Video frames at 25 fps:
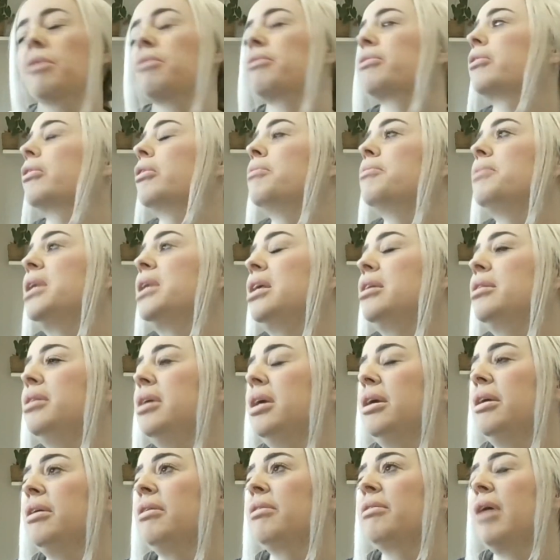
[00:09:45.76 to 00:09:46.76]
so many
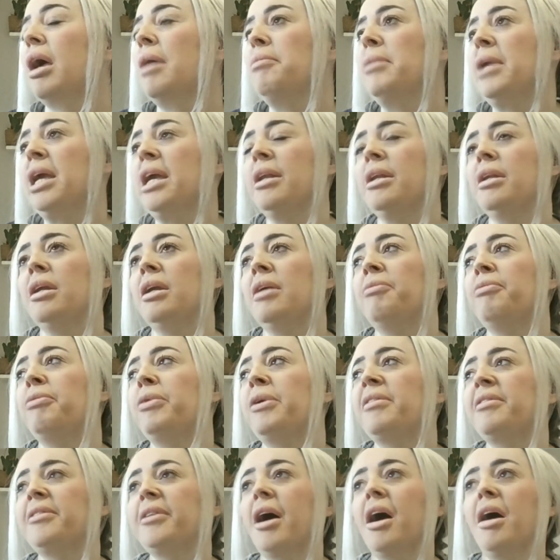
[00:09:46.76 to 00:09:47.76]
things. I mean, if we
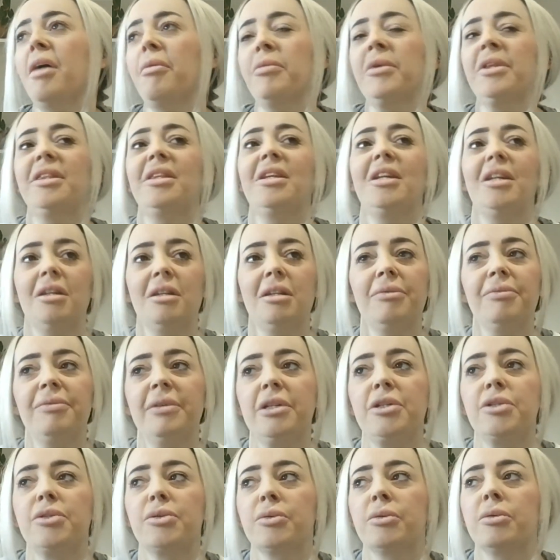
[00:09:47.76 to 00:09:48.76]
start with the
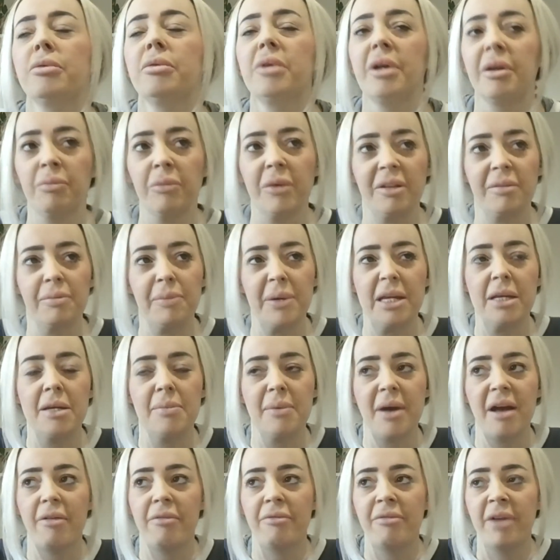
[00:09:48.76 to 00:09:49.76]
individual, and we're speaking
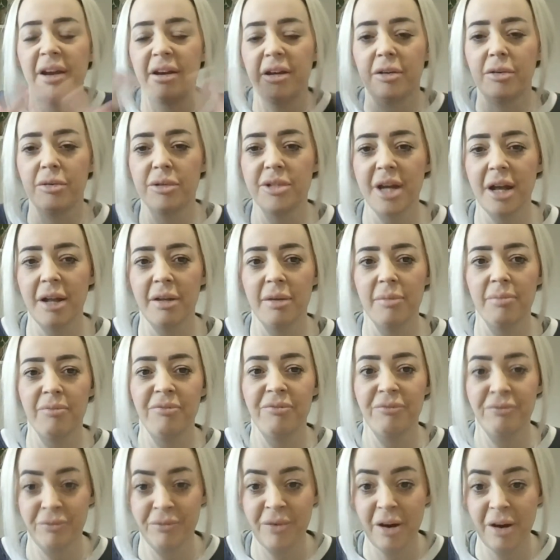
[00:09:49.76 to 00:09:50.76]
about radical talent
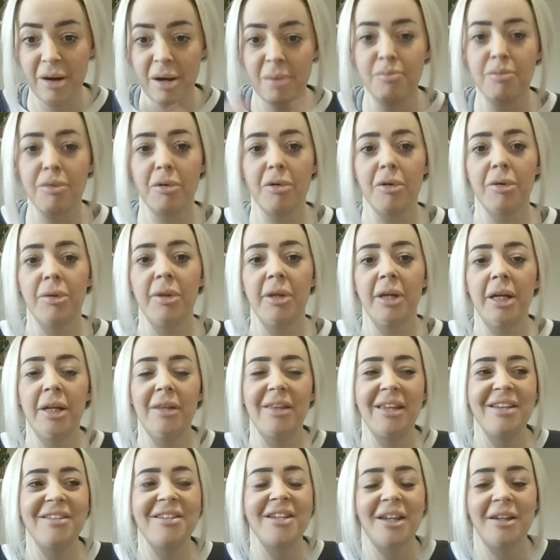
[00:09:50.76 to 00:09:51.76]
very broadly,
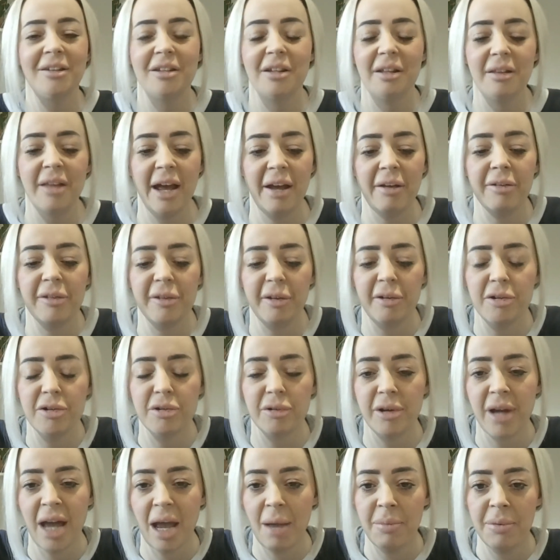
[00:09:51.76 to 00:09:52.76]
they tend to lack social
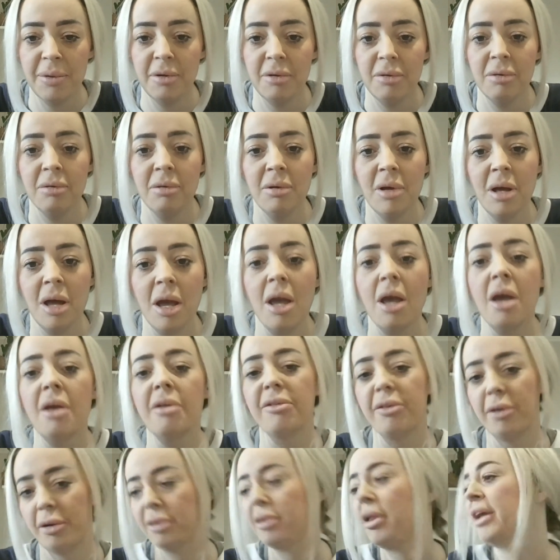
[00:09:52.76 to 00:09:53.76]
capital.
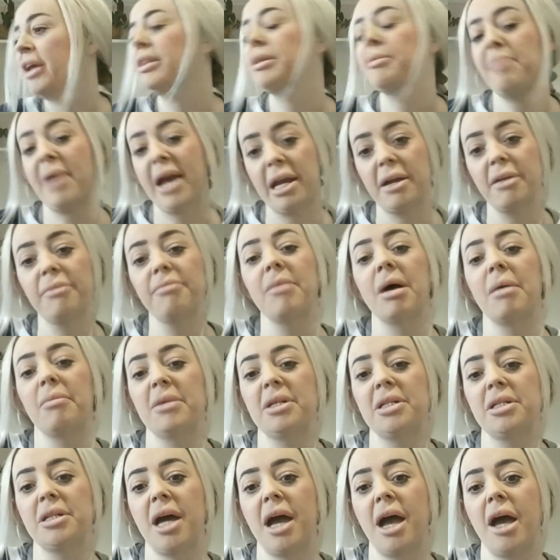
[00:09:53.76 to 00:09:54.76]
So like the bank of mum
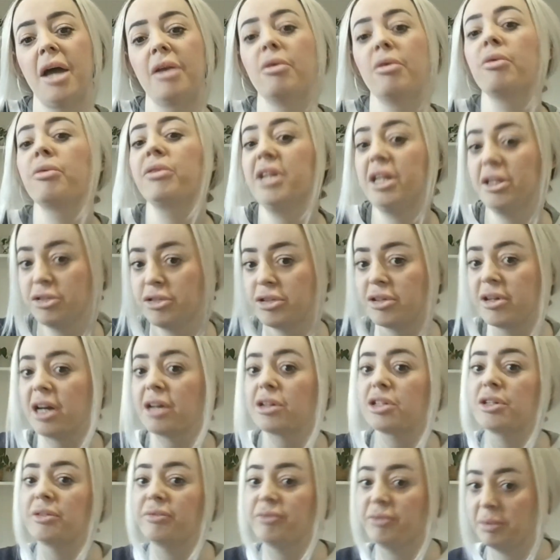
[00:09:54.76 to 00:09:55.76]
and dad or the
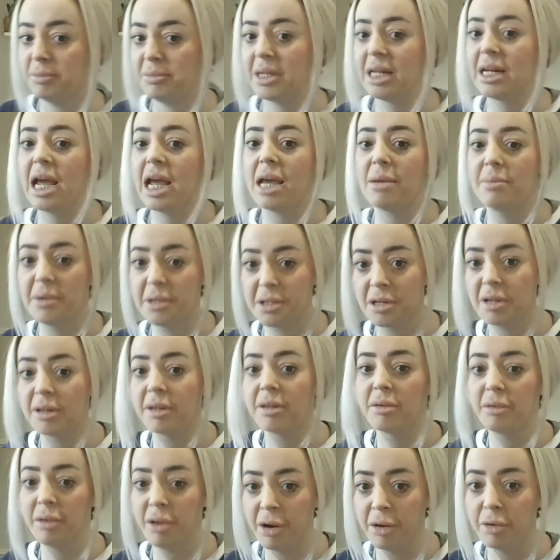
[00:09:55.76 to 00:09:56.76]
introduction from the neighbour to
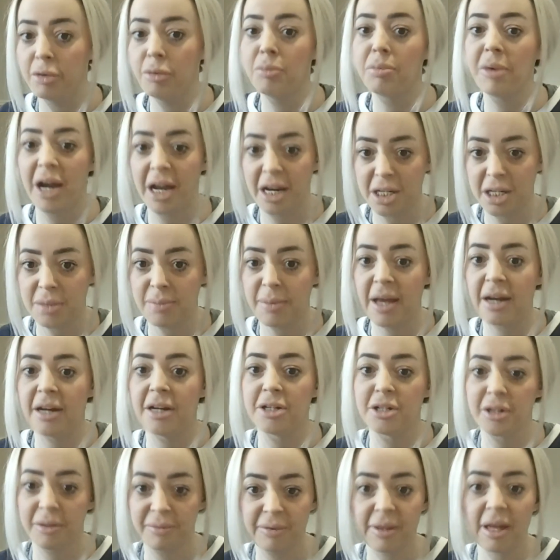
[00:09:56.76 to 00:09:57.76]
the local branch
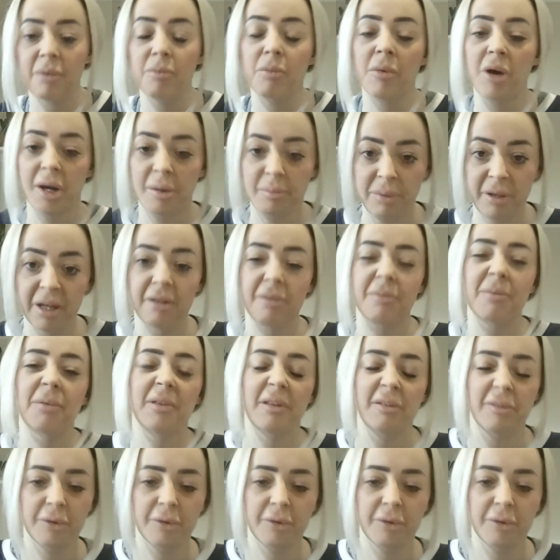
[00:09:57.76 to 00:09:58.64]
manager for that workplace and this